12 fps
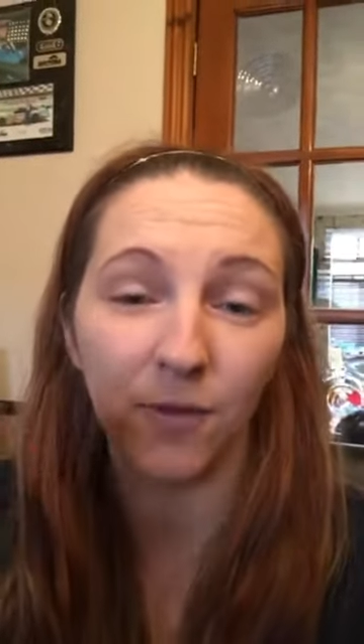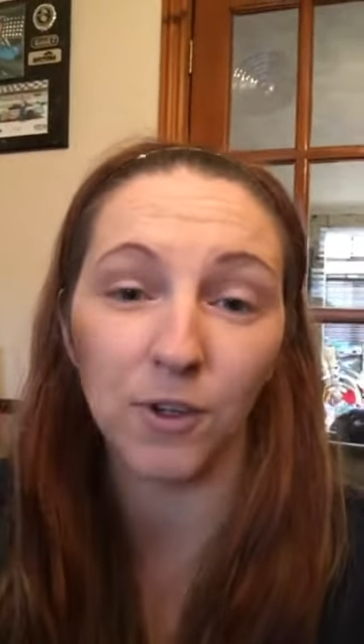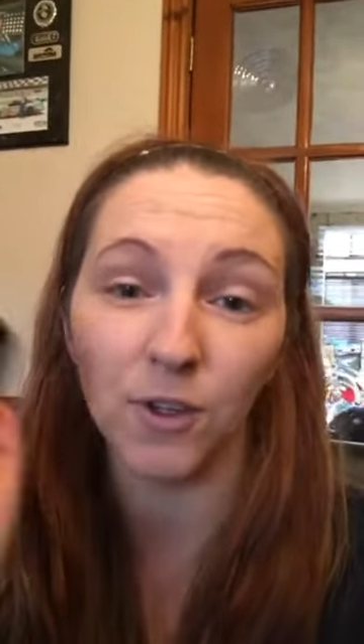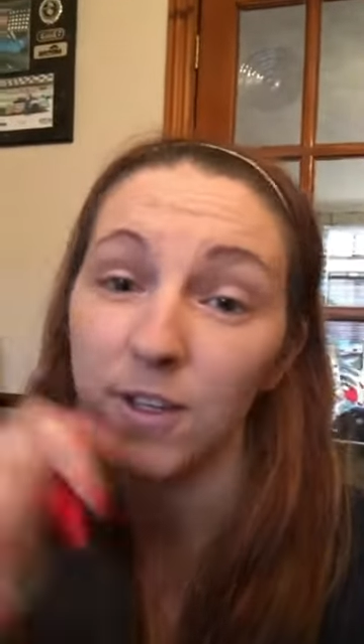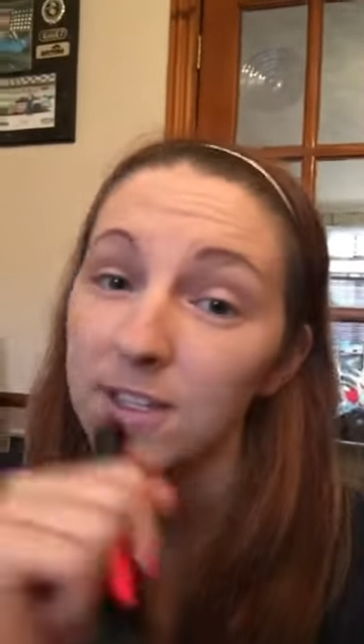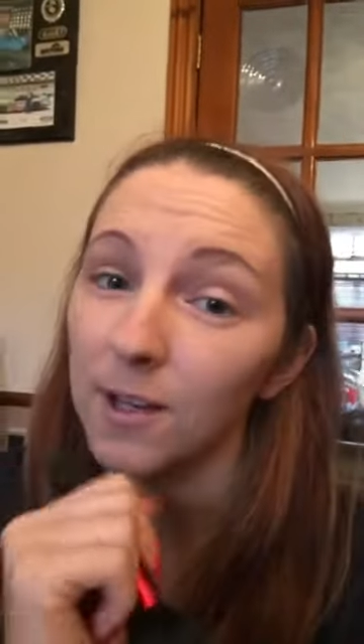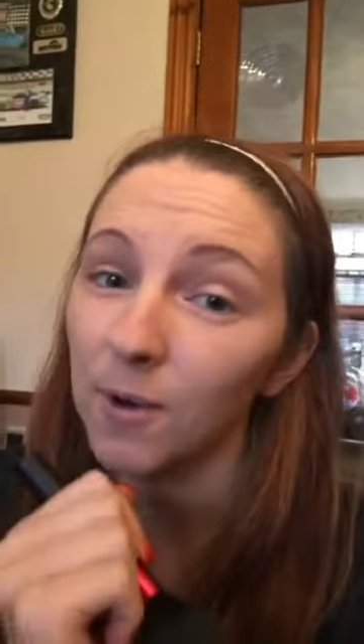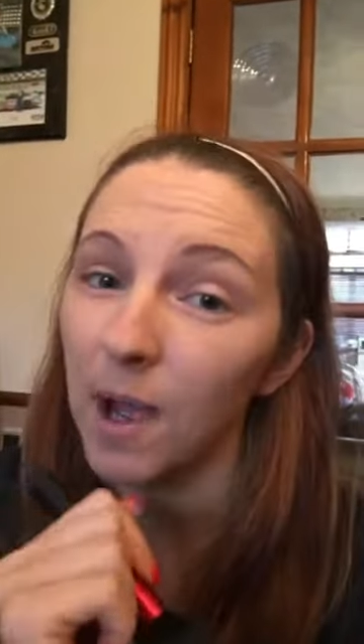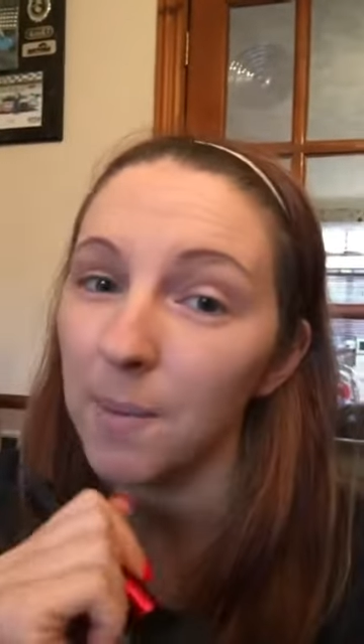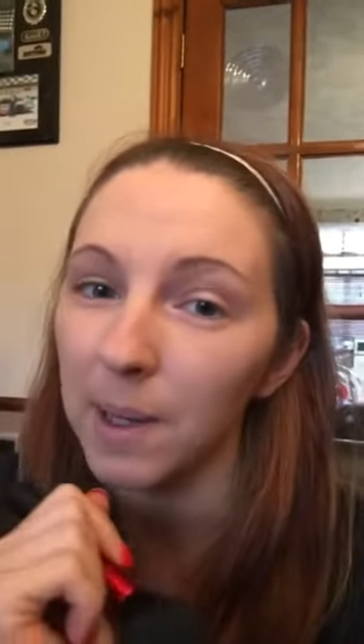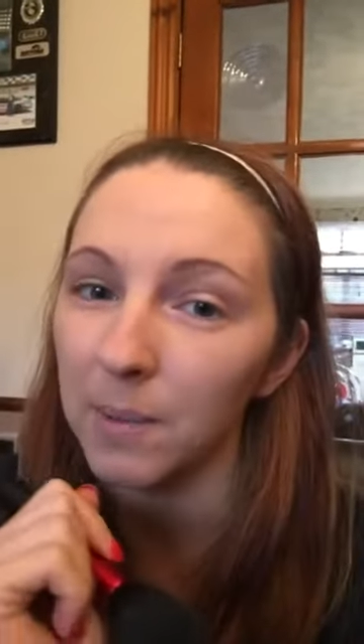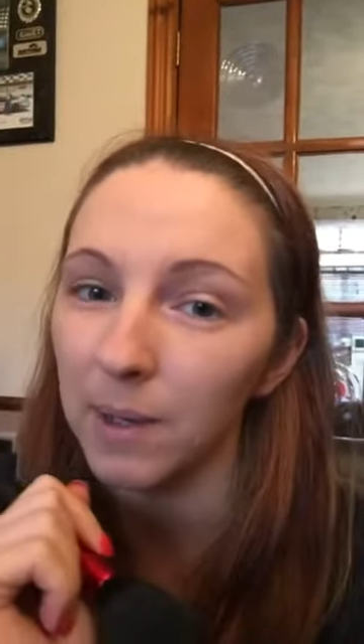if you're using
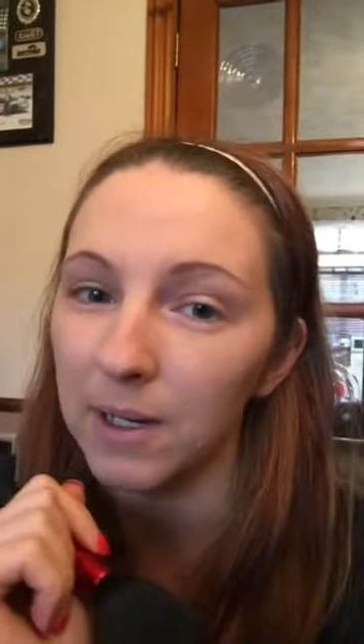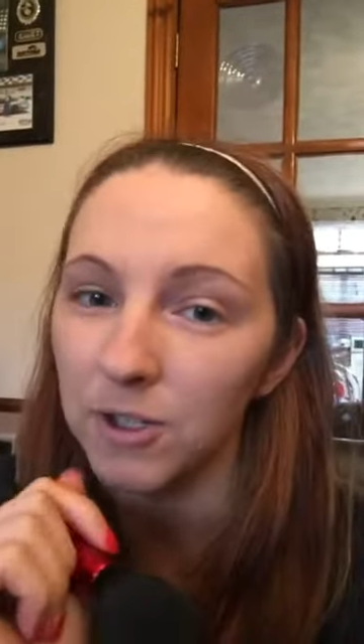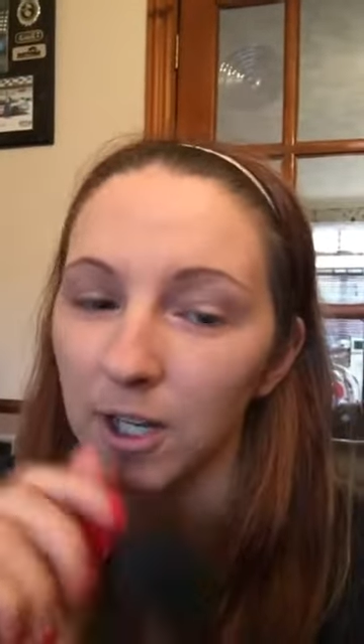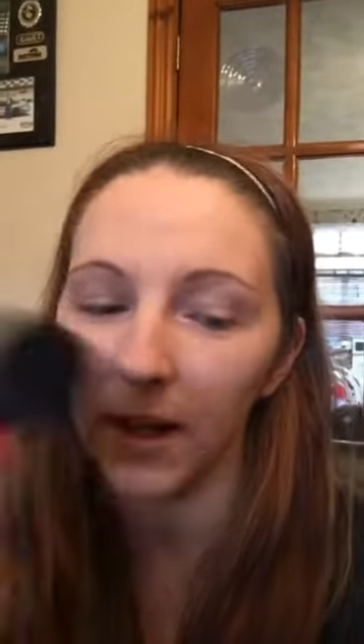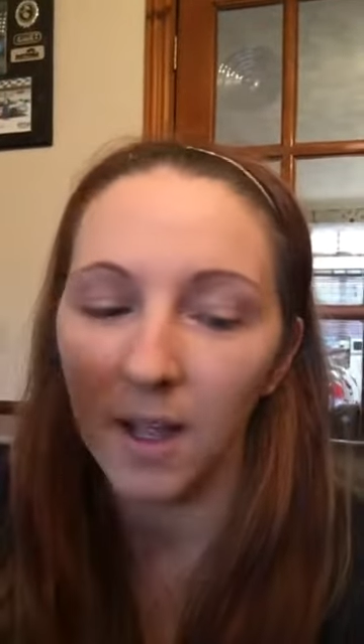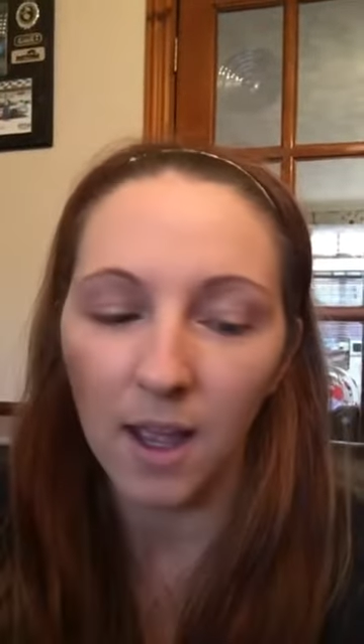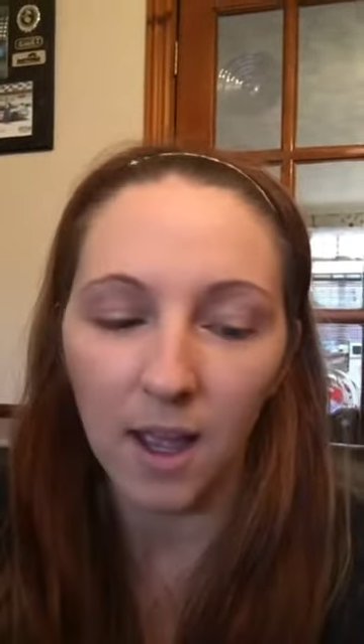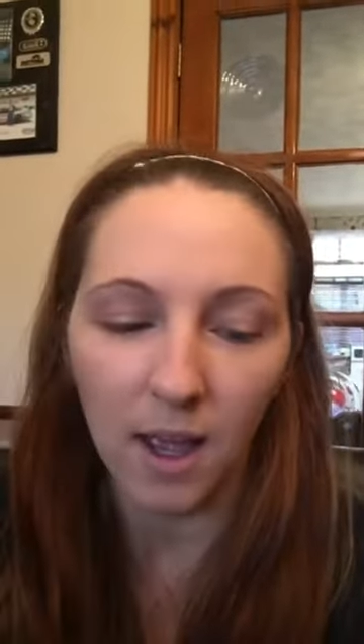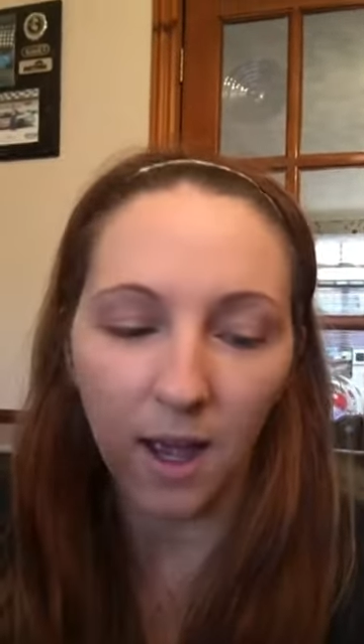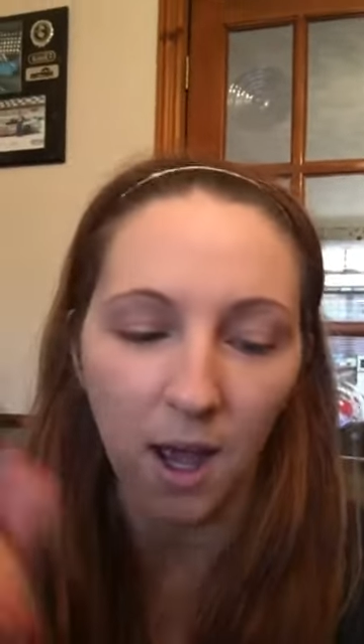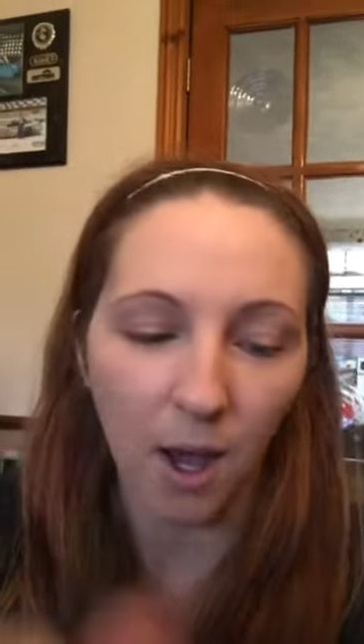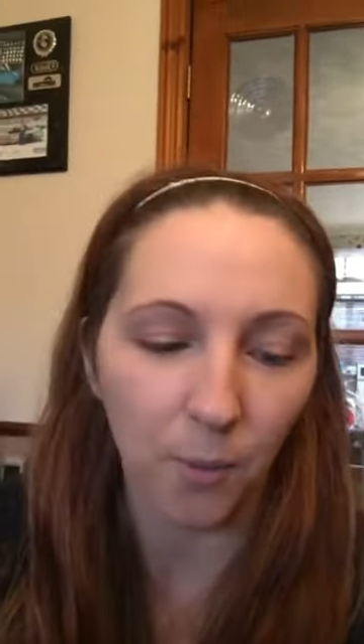quite pink blusher,
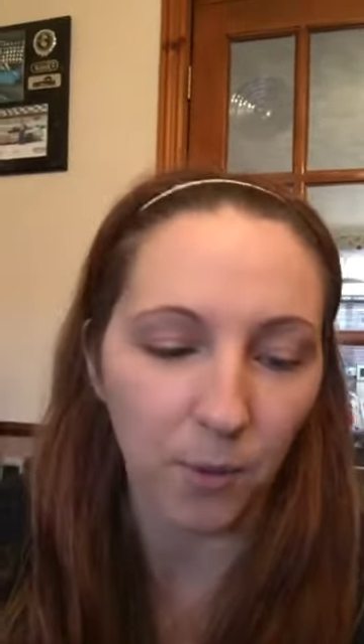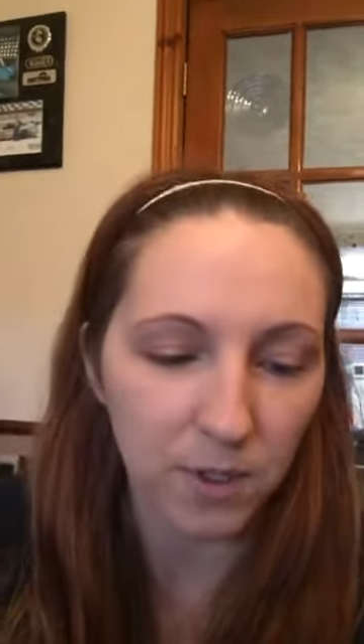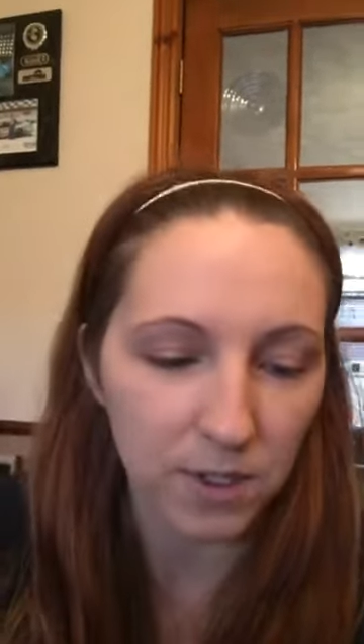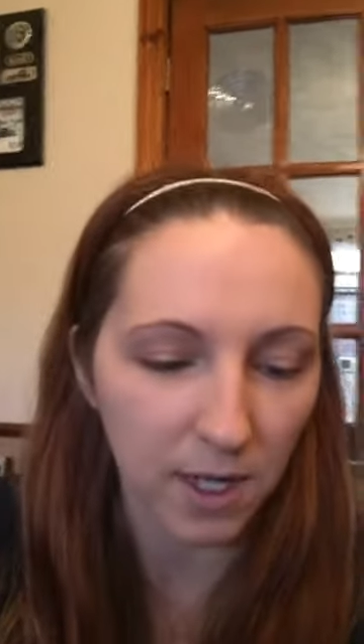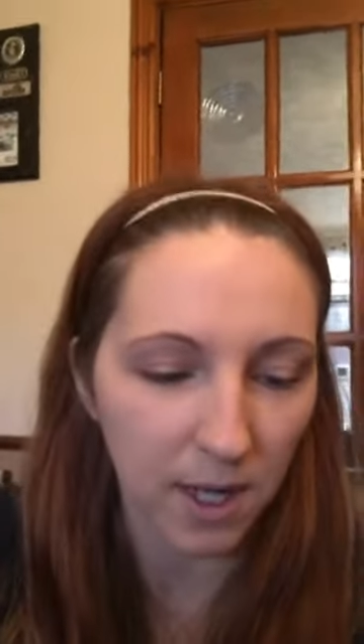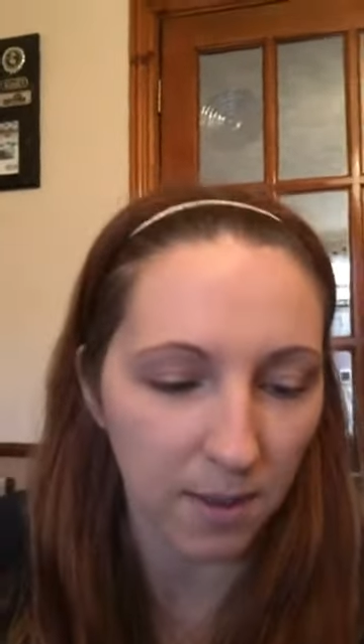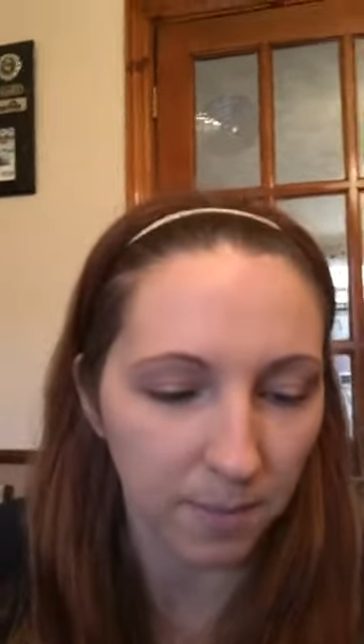I would